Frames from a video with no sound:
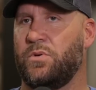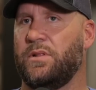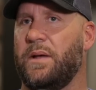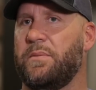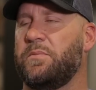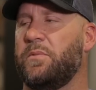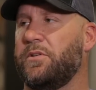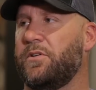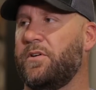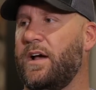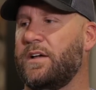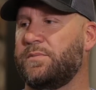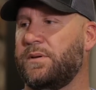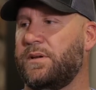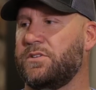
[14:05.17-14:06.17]
won't let me mow the
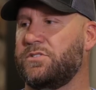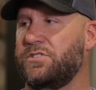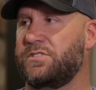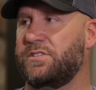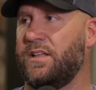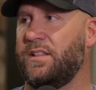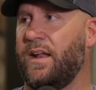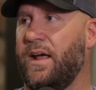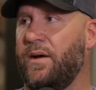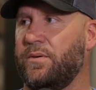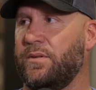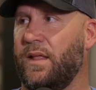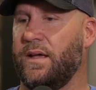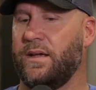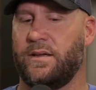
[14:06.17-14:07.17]
grass because she said that I would